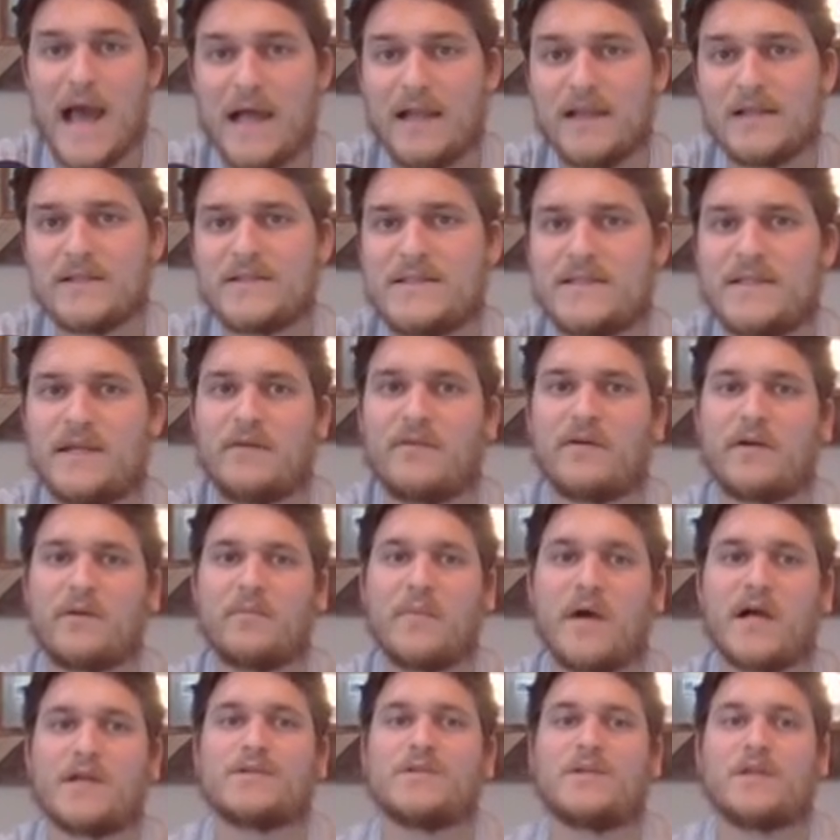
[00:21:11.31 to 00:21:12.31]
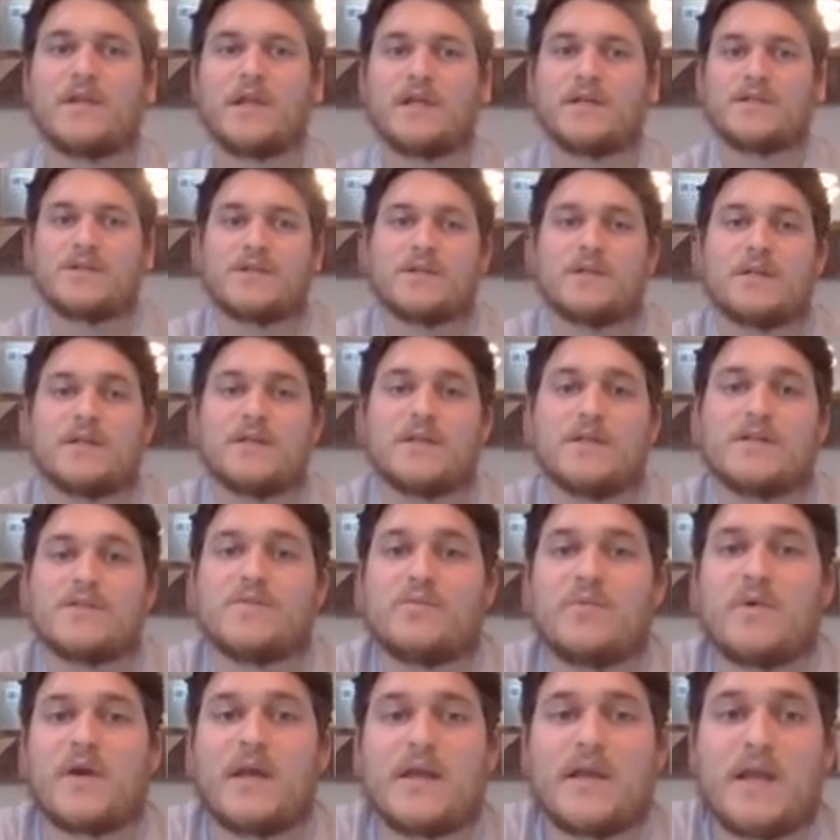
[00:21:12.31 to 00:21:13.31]
Allosteric modulation
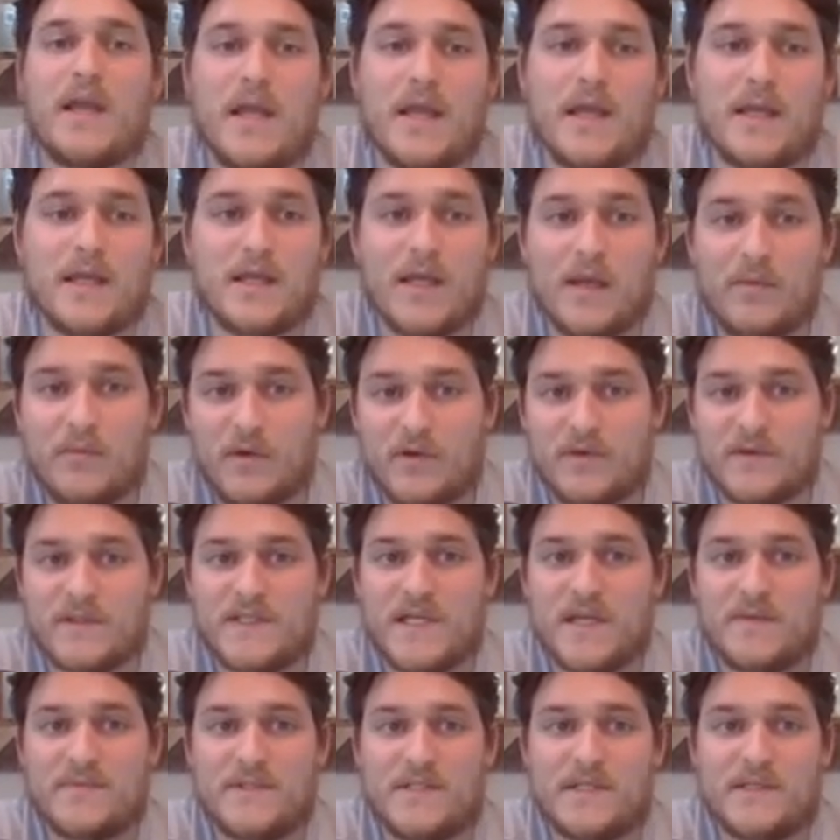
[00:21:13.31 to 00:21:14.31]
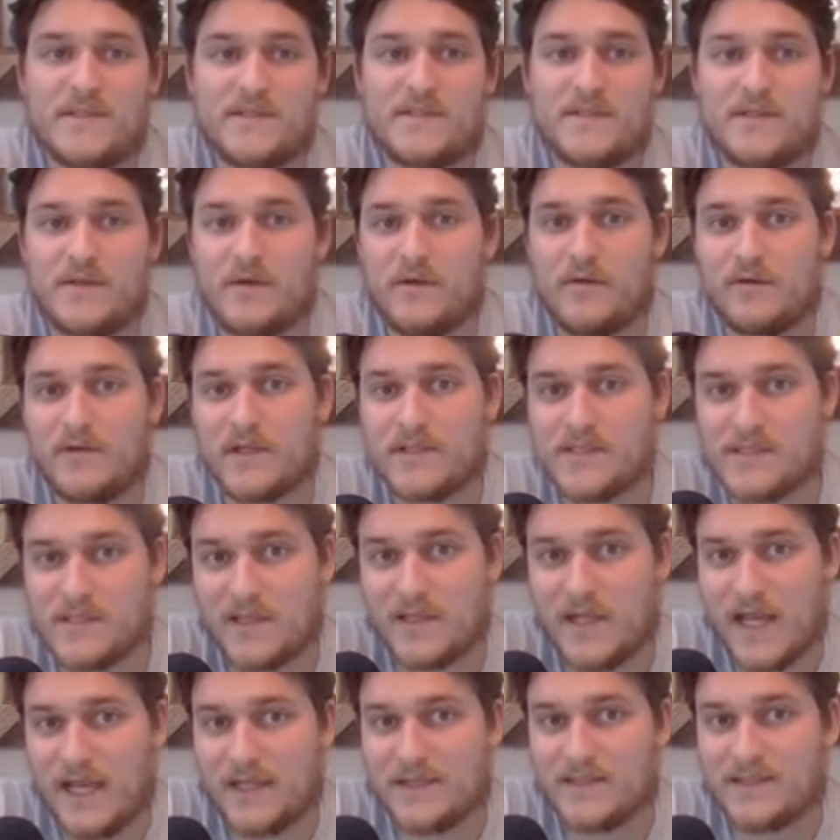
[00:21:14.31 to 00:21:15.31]
is when a chemical substance known as
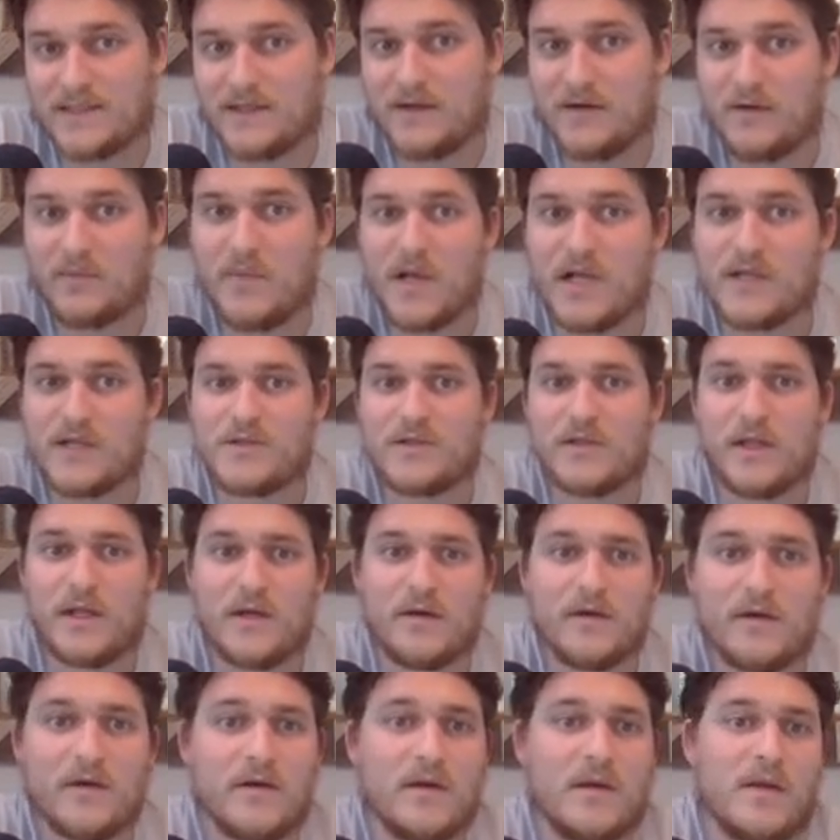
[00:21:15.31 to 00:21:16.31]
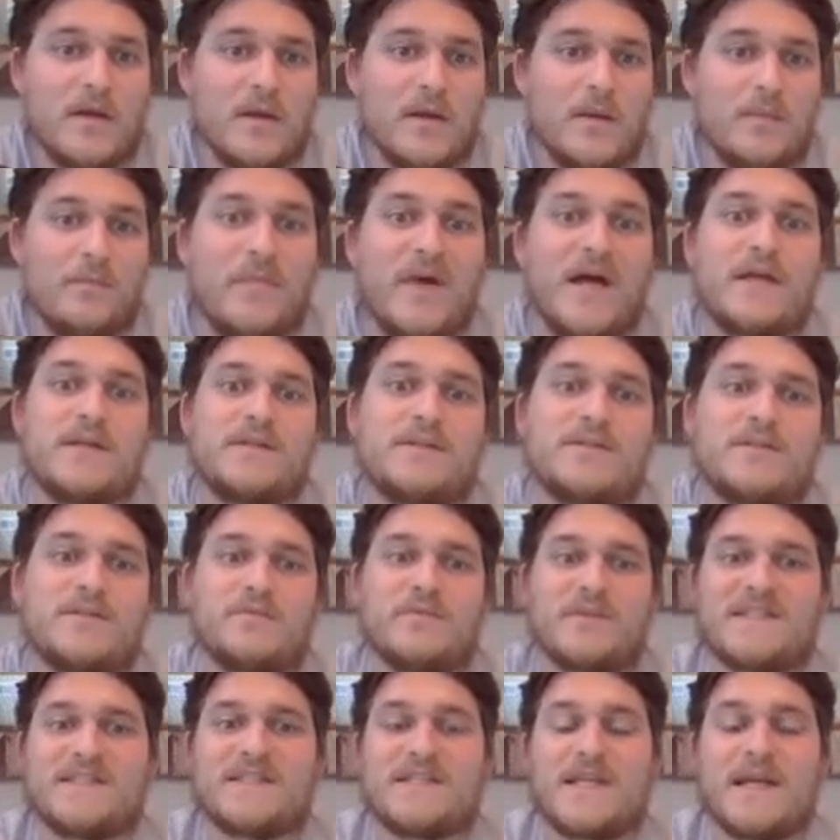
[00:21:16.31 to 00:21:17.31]
an allosteric modulator binds
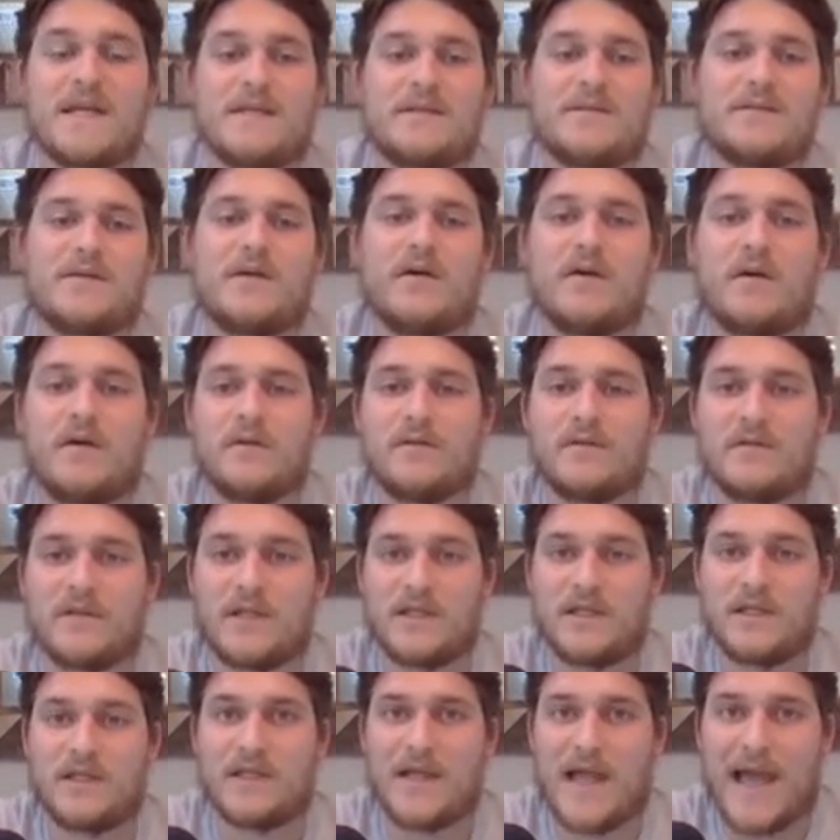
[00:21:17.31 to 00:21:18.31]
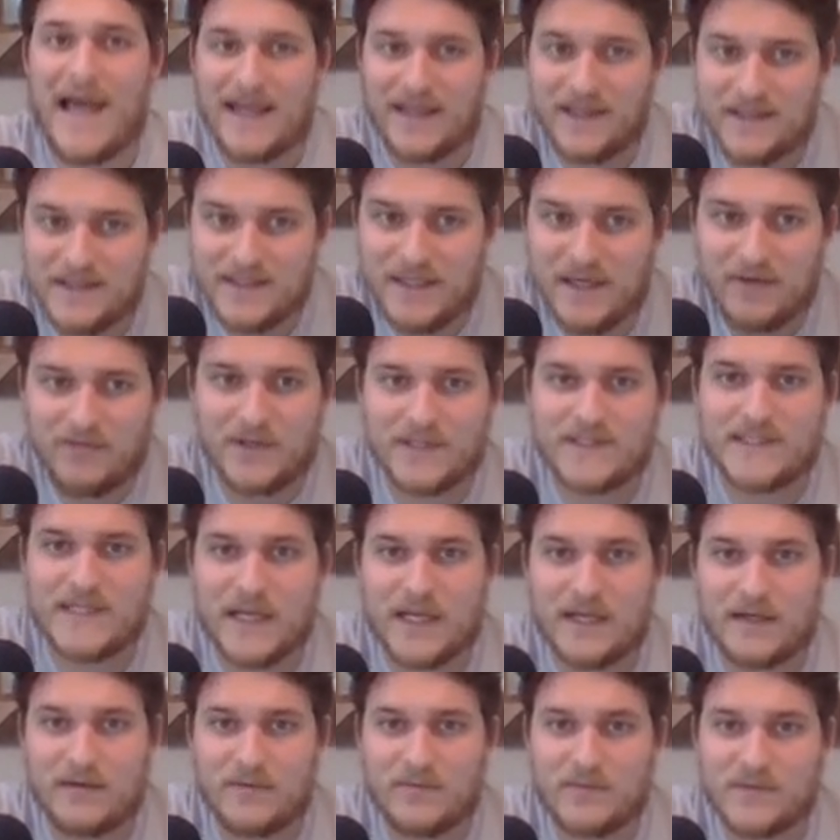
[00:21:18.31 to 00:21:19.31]
to a site called the allosteric
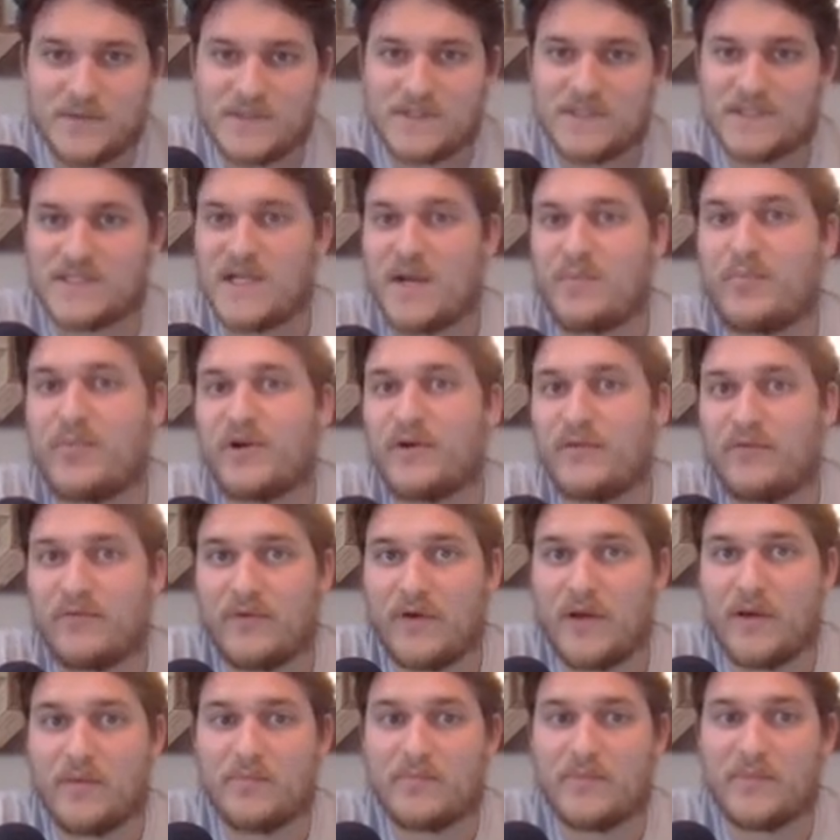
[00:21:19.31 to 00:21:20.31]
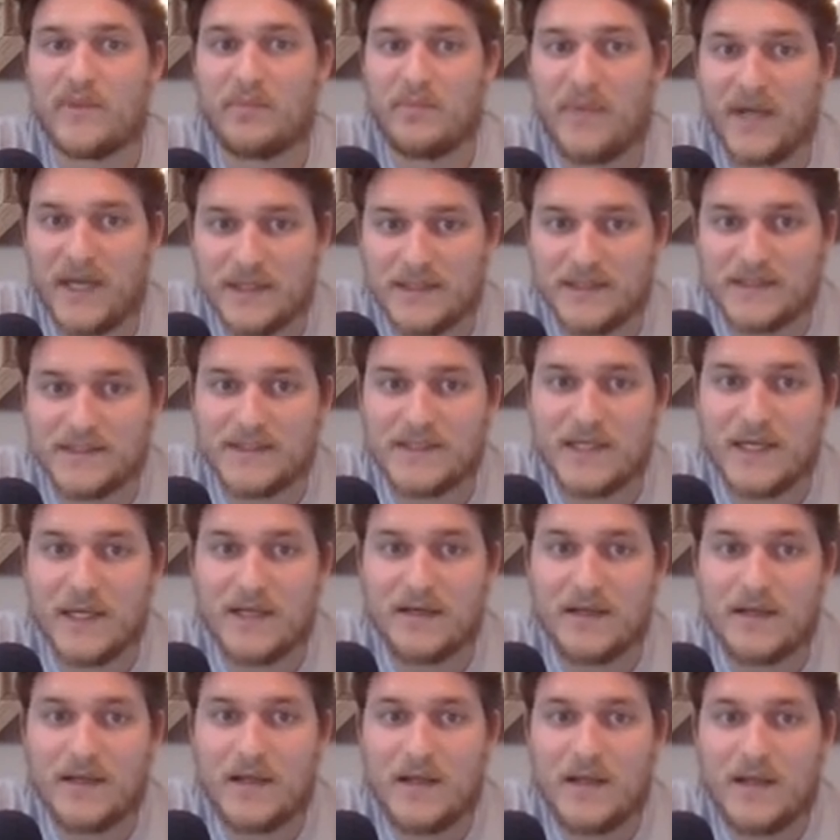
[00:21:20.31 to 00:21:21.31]
site, which is separate from the binding
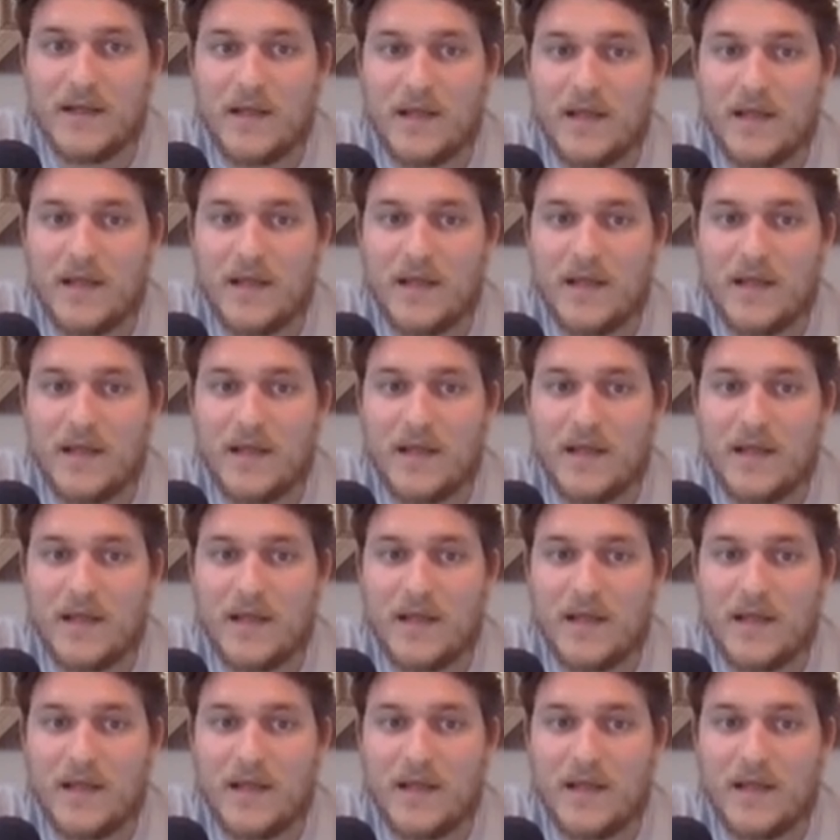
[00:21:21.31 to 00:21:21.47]
site.